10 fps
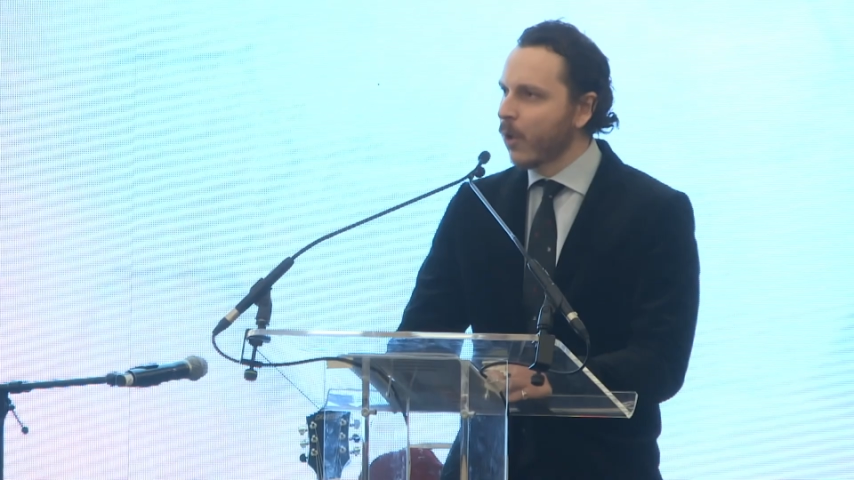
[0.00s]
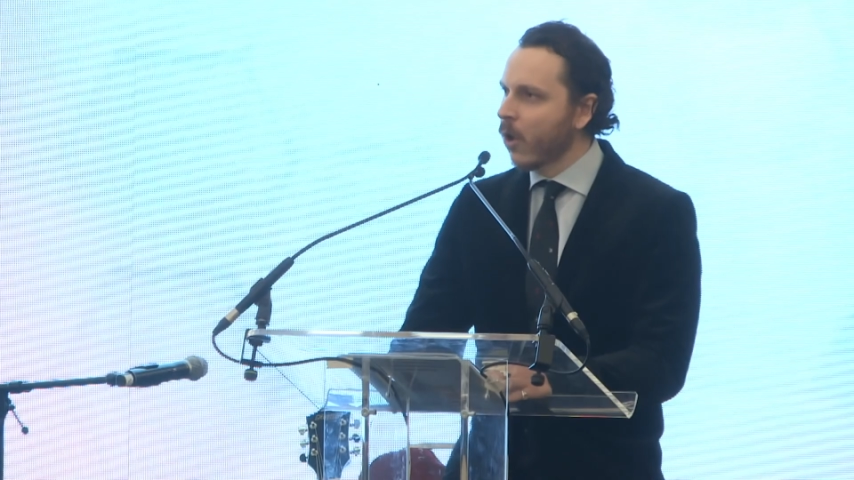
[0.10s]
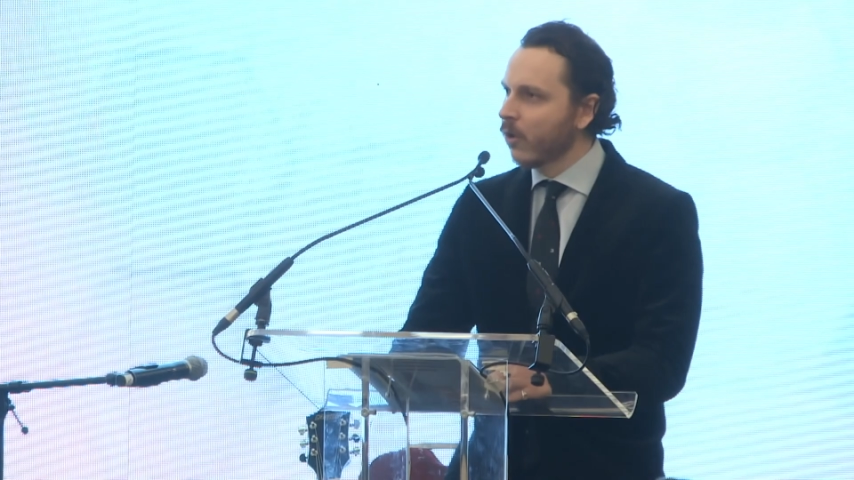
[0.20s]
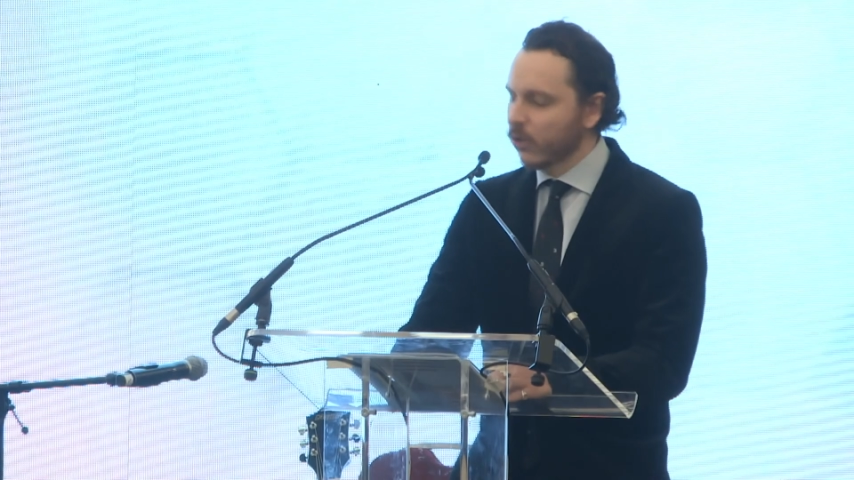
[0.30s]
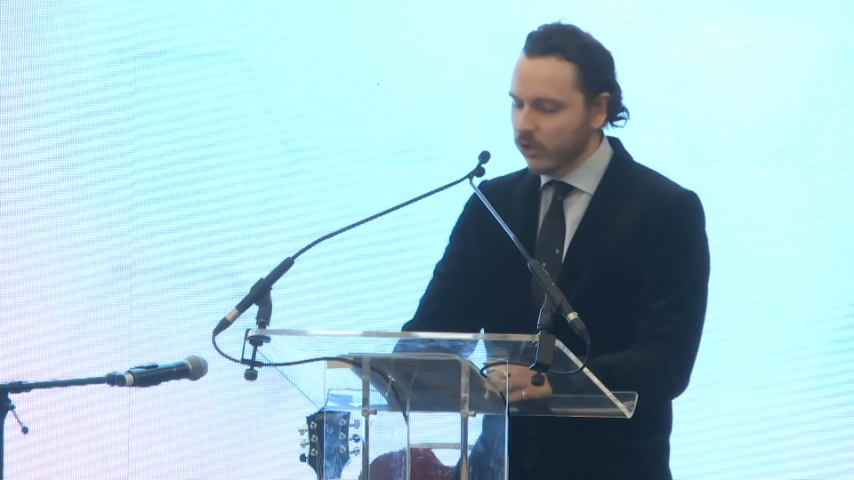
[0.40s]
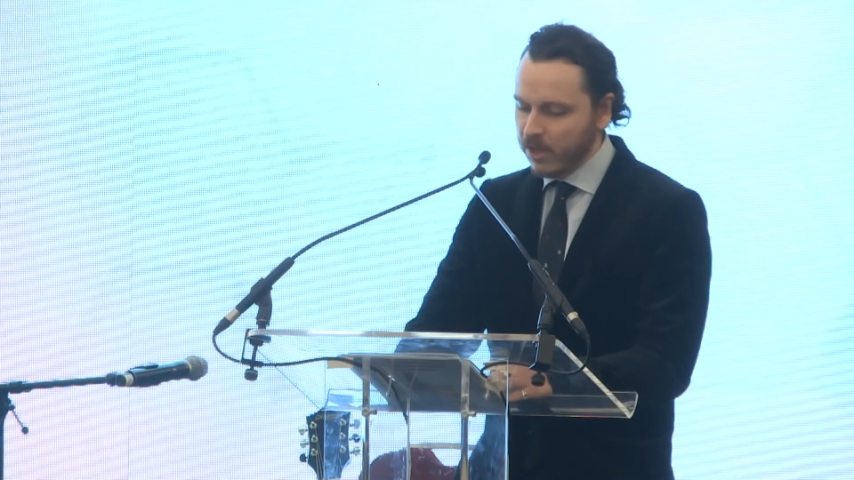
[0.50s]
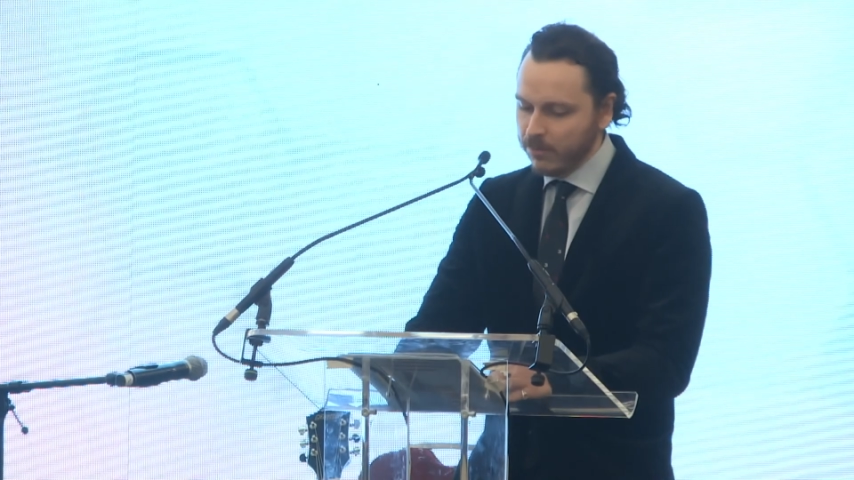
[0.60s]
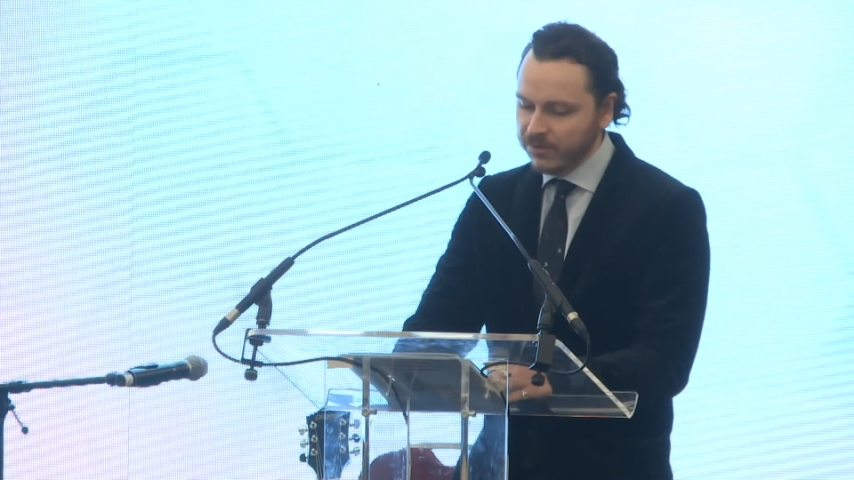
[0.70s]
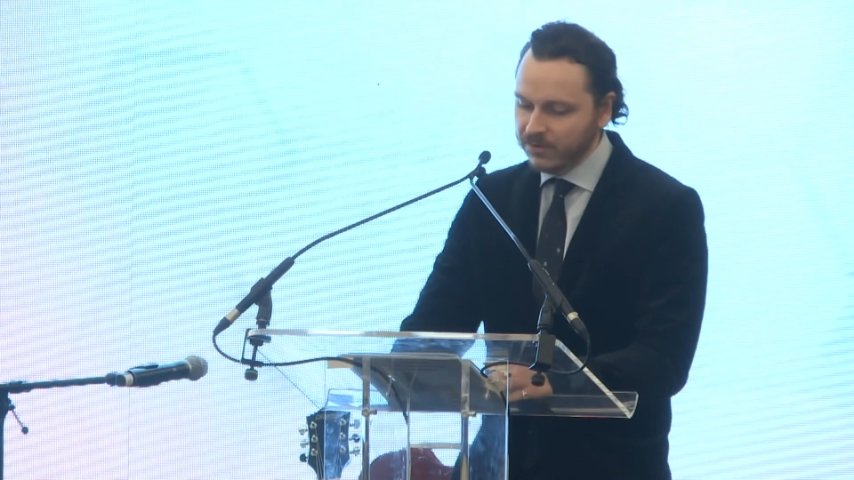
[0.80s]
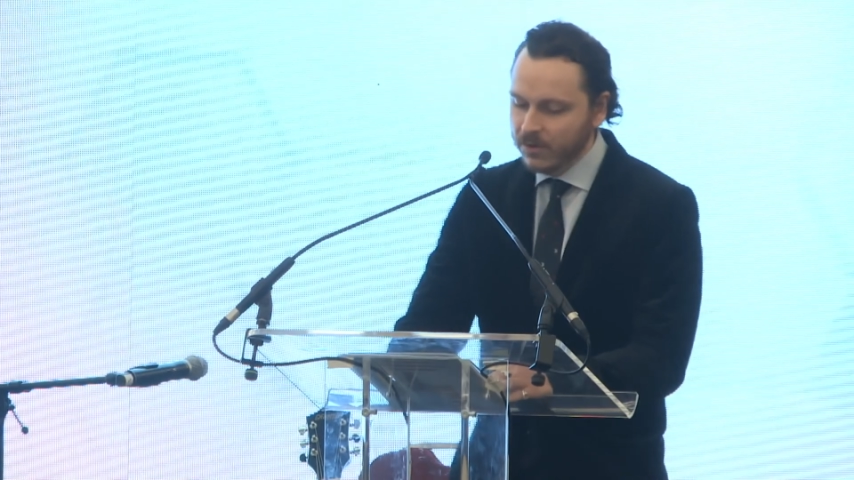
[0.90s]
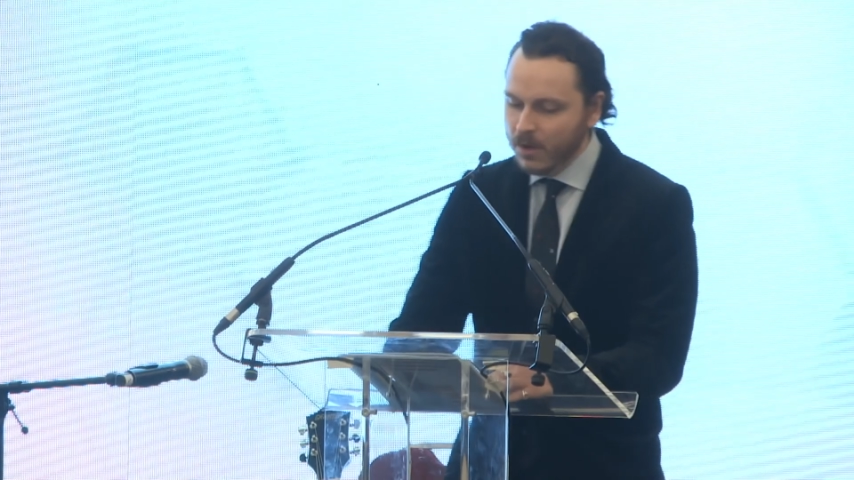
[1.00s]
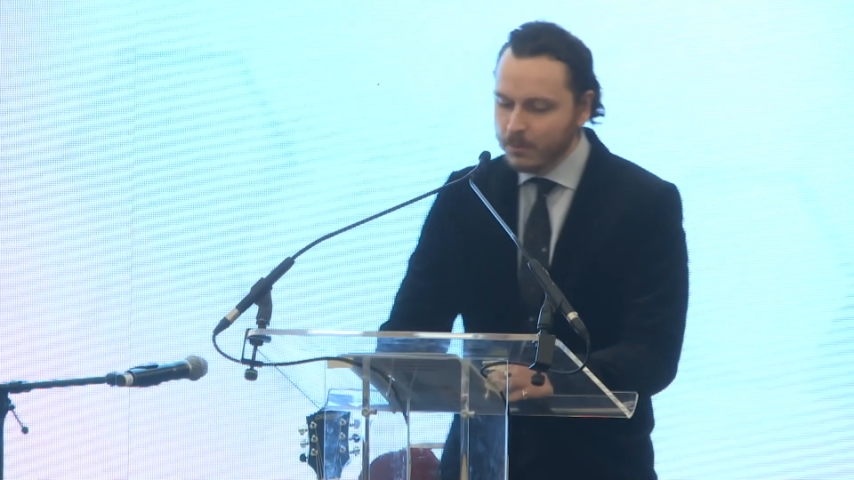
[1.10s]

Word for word: partnerships